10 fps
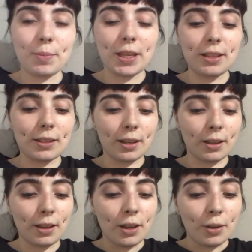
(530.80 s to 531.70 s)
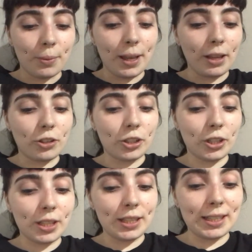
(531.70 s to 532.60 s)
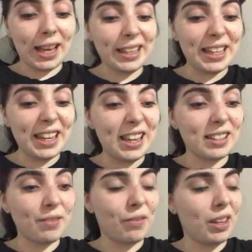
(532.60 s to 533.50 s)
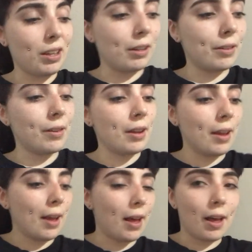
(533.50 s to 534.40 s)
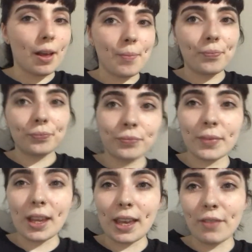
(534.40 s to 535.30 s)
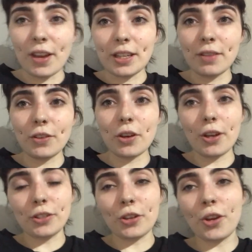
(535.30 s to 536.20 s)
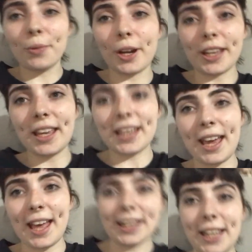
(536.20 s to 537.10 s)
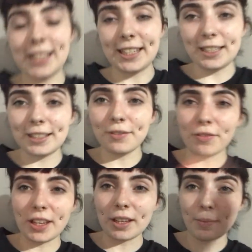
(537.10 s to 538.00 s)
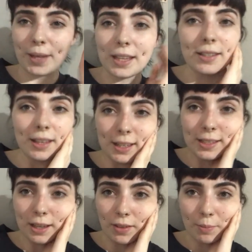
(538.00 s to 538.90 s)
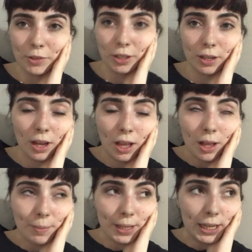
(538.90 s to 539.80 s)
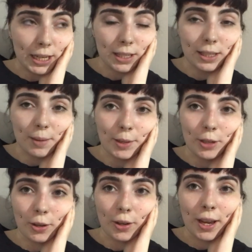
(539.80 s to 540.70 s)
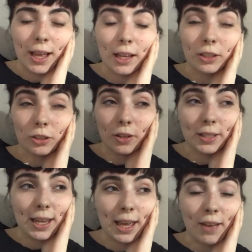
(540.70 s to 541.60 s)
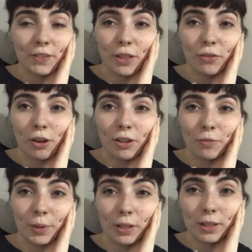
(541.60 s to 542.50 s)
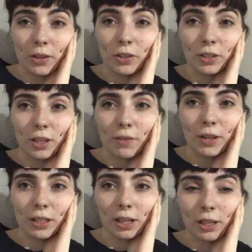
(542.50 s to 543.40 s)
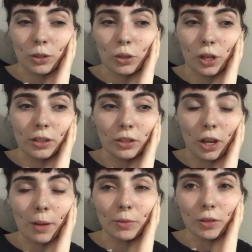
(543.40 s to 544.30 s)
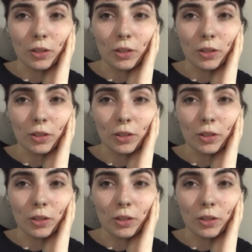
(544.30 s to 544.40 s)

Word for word: pizza, which sadly isn't vegan. Um, if any of you guys know where I can get like decent vegan pizza in Southampton, please let me know. And don't say Cafe Thrive because they only serve it like certain times on